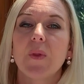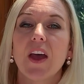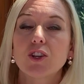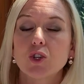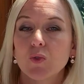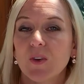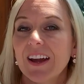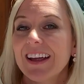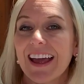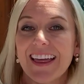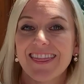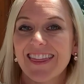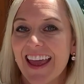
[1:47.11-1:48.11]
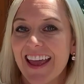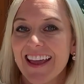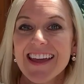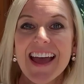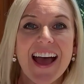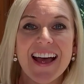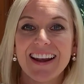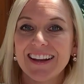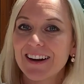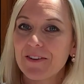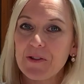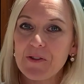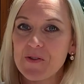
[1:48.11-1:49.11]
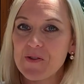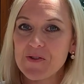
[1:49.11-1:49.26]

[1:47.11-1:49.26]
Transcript: A trick, a thing, a little